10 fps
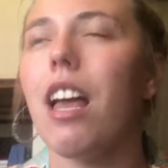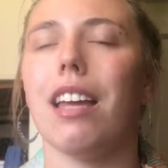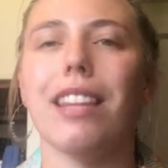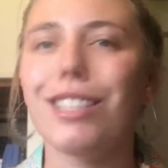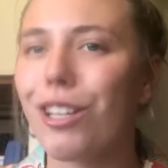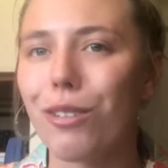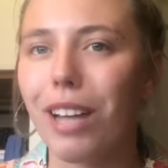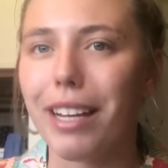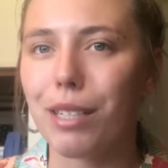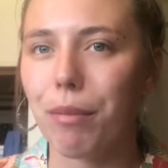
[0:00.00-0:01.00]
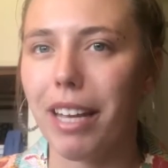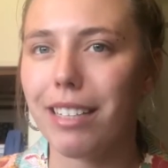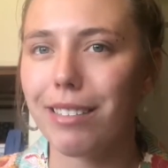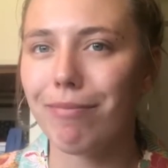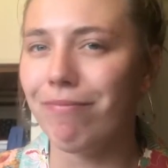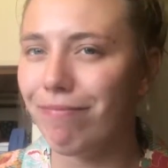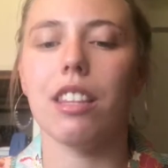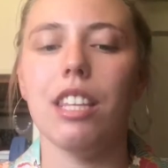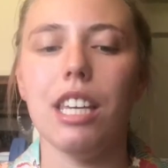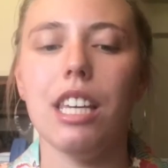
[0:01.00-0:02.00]
And that's also not explained.
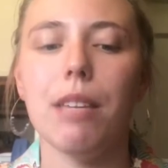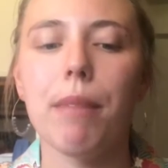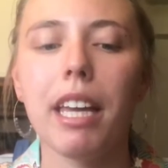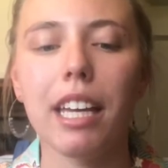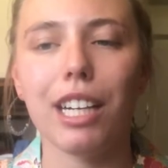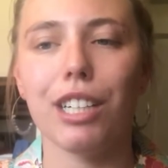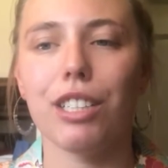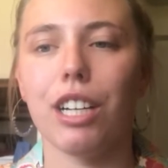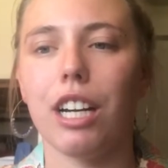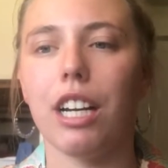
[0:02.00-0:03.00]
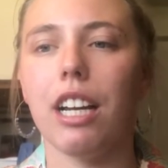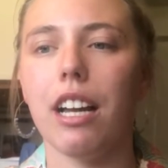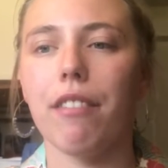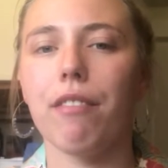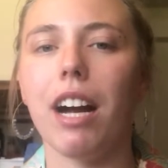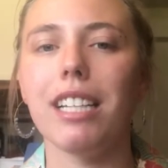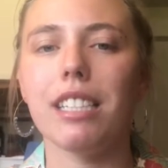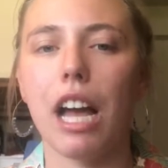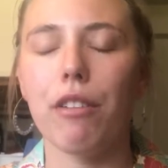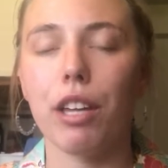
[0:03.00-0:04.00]
The main character
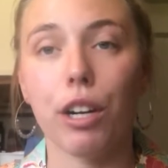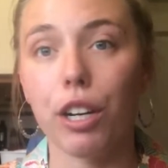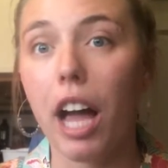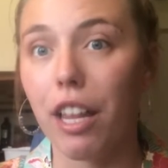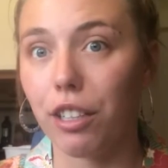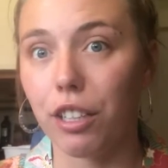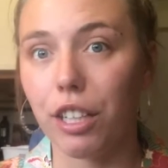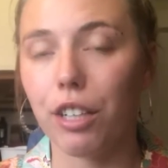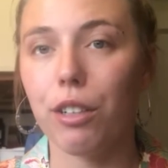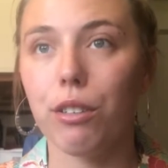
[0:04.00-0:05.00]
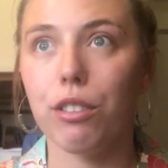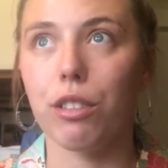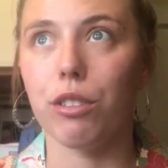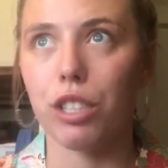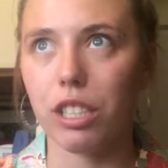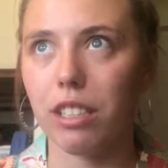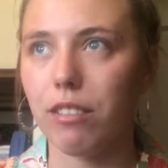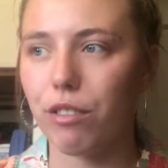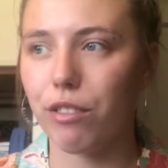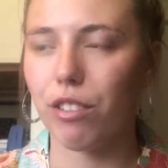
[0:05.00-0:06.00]
finds out that her editor, so she's an
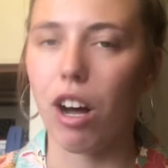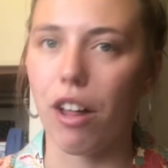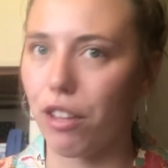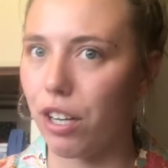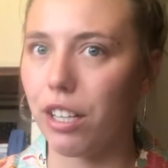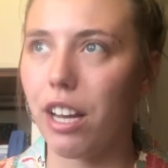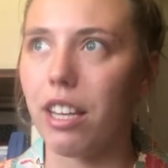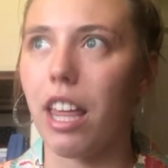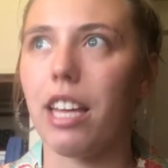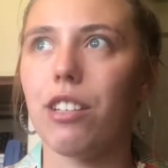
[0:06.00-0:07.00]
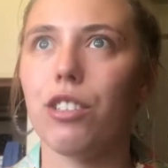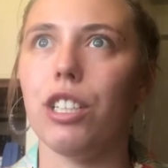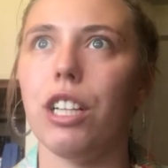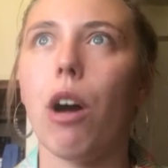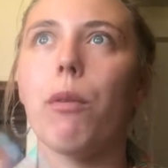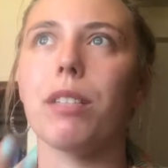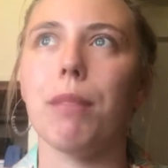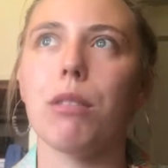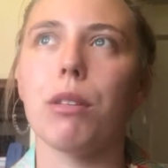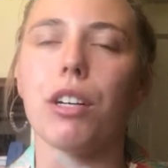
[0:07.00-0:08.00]
author and like she always
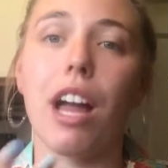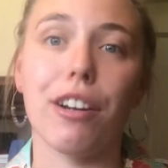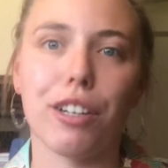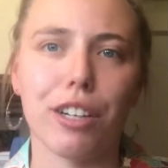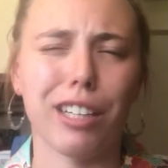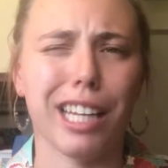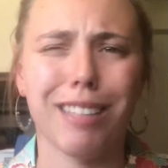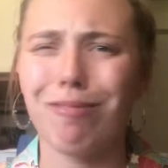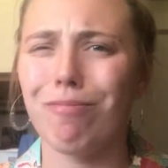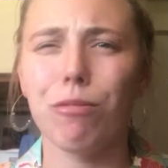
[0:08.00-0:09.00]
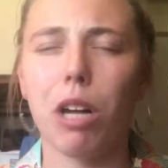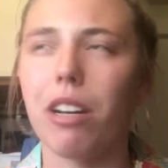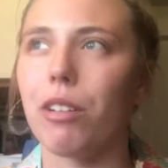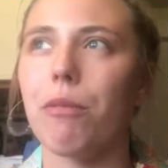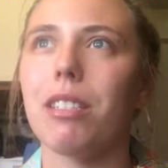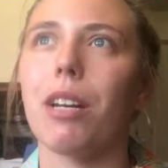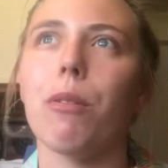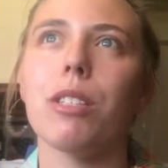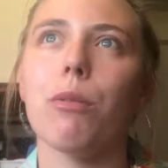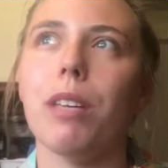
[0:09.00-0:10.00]
meets with her editor like, I don't know, it's like
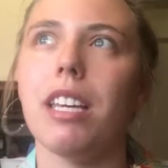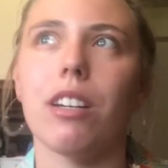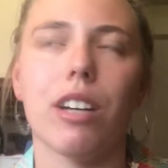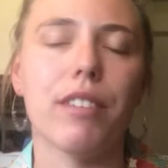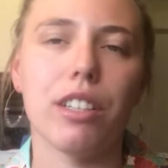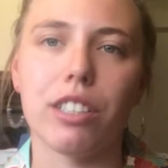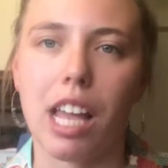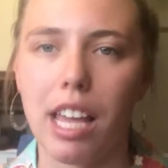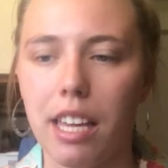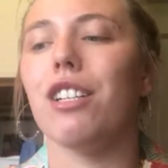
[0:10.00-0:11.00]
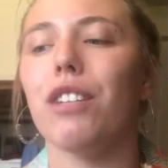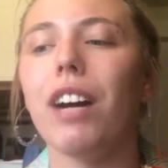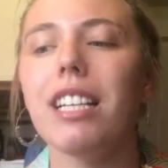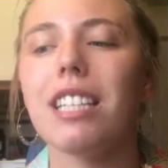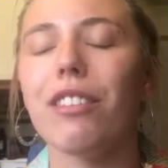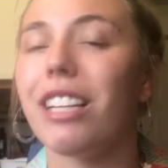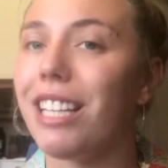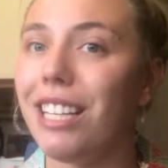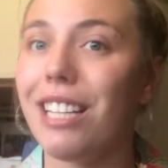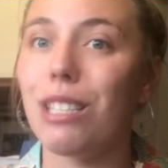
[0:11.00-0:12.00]
once a week or every other day, and she finds out that
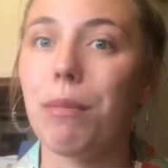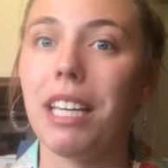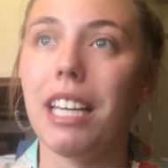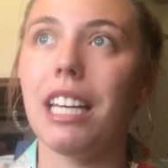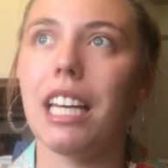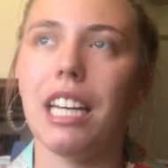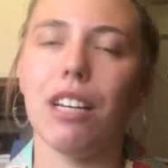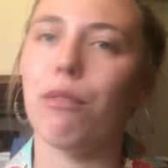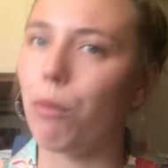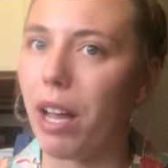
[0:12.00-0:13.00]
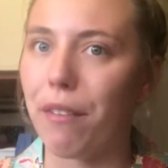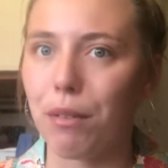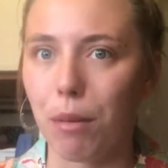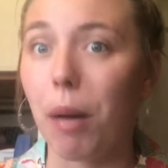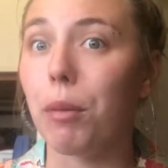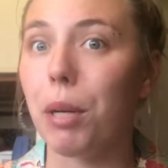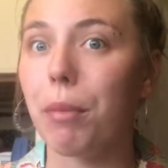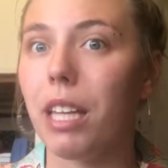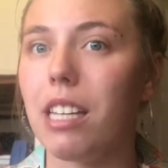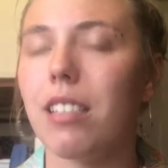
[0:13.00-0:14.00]
he needs to be hidden away from the Memory
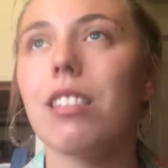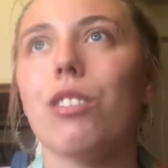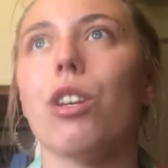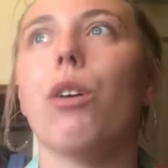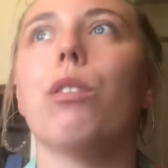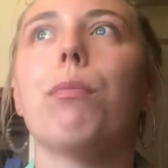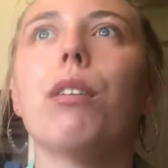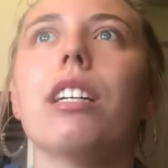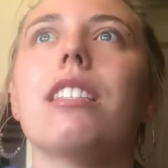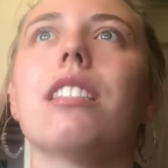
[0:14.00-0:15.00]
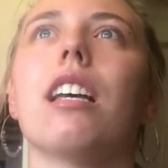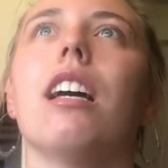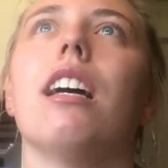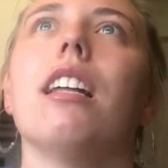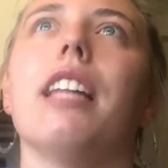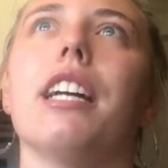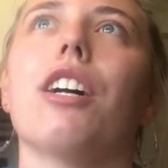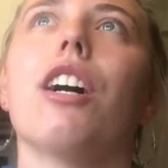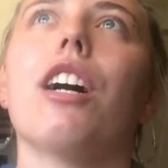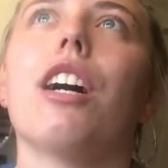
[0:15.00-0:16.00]
Police. So the book is like
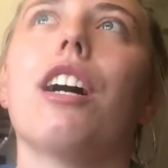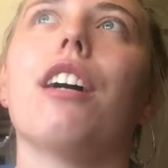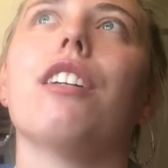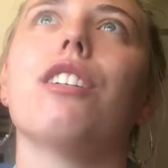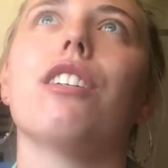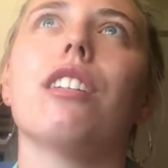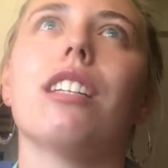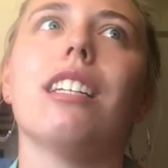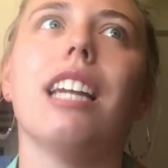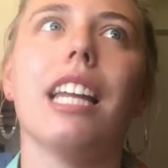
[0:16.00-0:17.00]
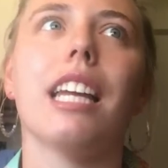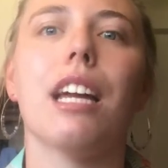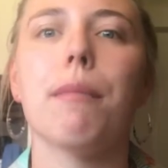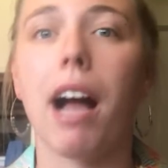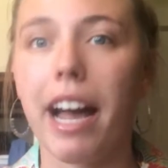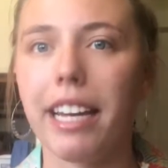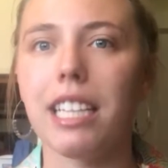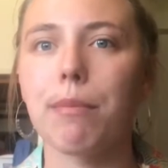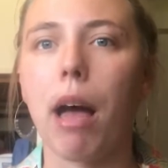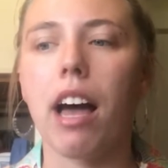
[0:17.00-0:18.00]
her getting him a
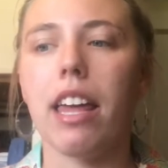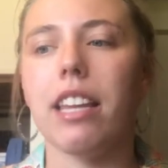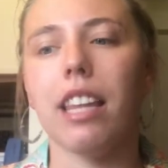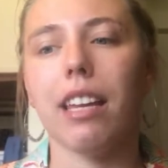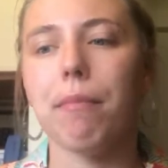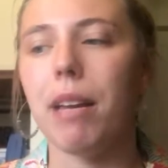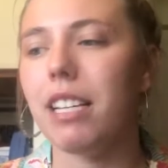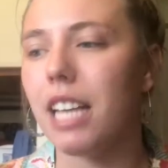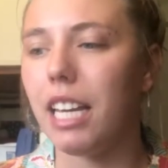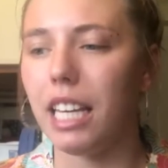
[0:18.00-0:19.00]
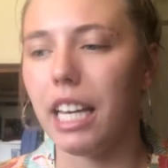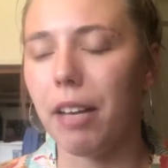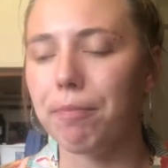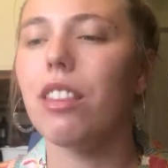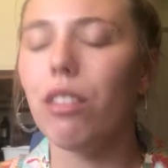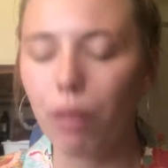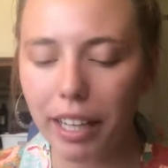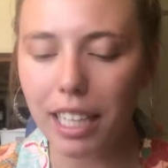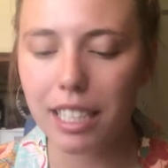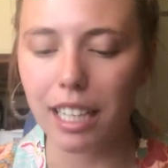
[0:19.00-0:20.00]
hiding spot and like maintaining him.
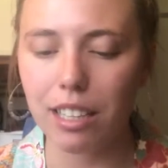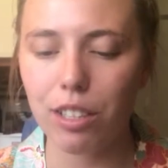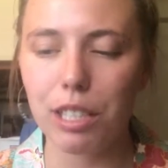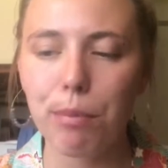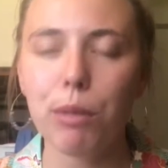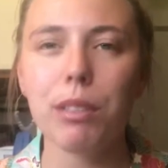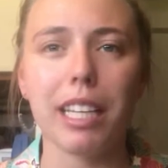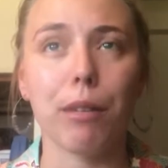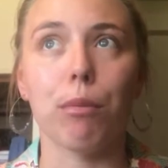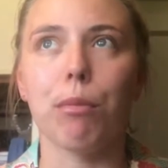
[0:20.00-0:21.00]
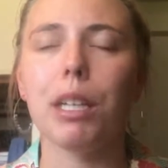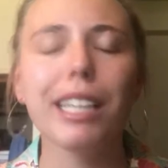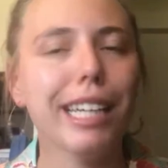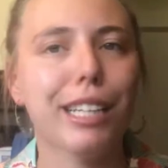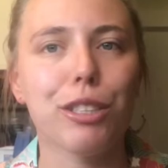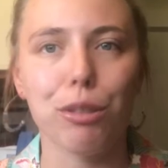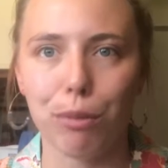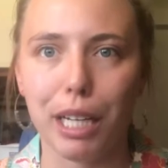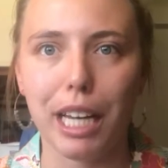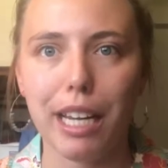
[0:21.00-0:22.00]
Like I said, so this book was like really
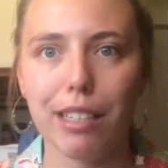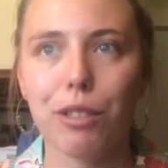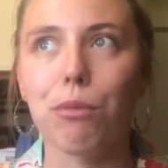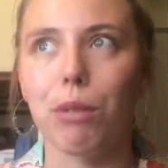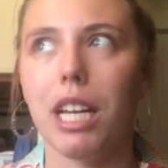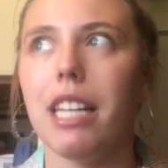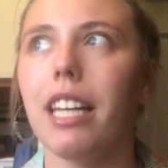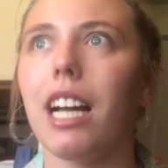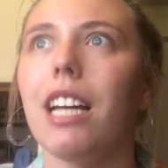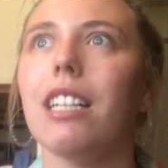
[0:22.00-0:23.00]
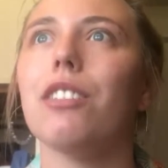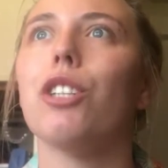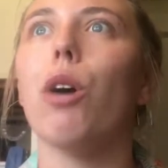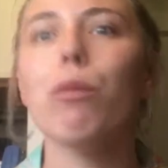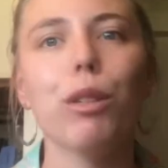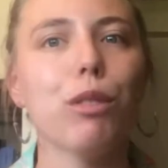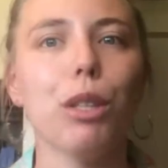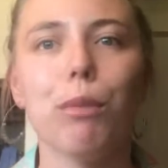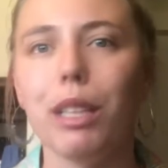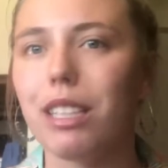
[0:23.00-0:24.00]
intriguing to read. Like I don't
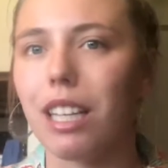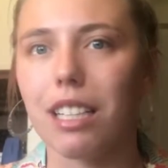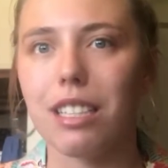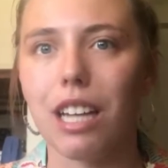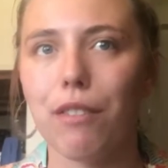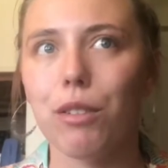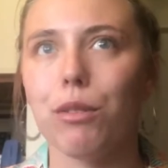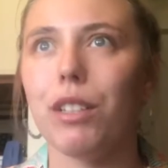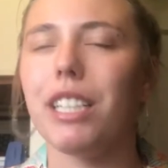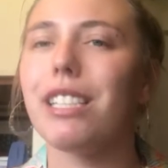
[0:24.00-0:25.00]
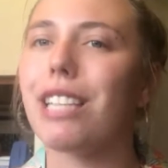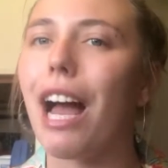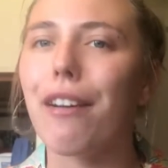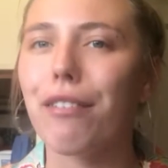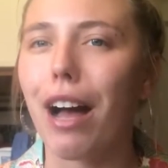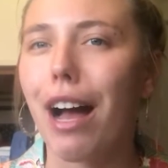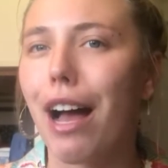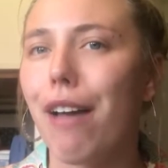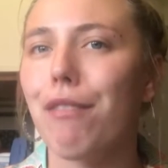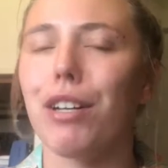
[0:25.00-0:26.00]
usually read this kind of stuff, so it was very
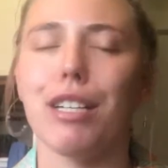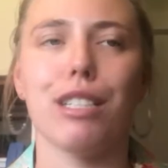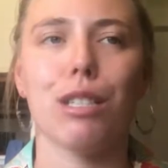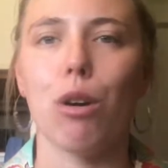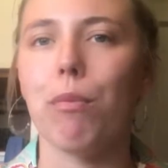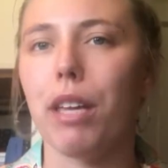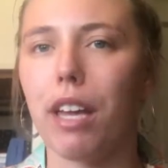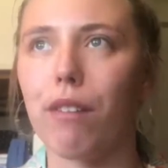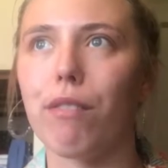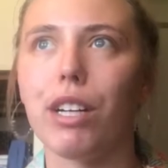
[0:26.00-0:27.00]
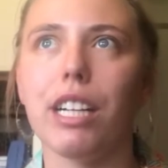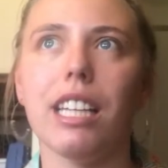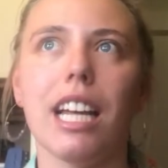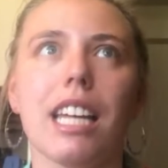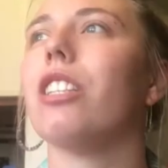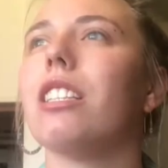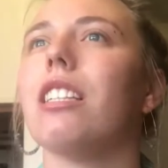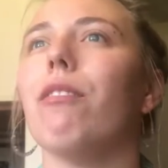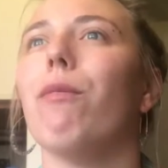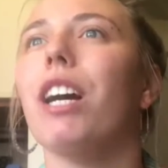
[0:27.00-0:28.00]
sci-fi, very dystopian, very like just
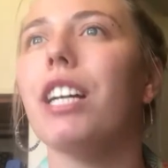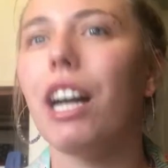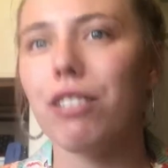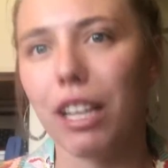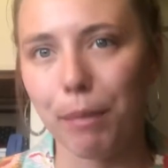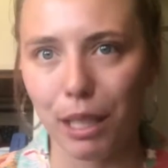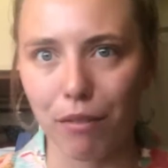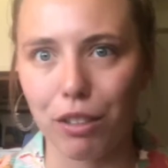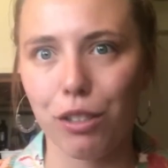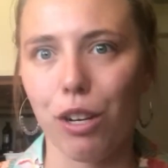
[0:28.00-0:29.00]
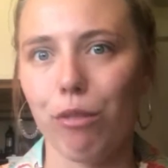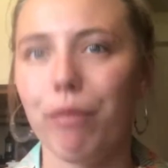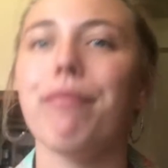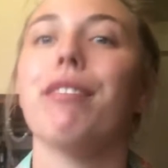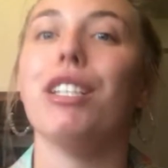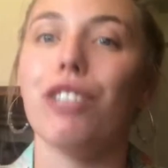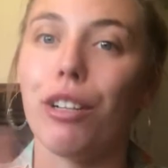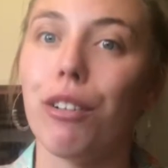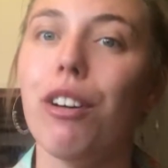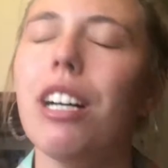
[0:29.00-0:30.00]
very outside of my comfort zone in
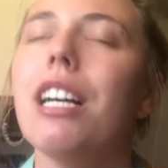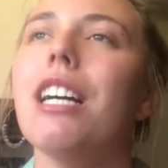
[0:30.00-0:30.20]
general.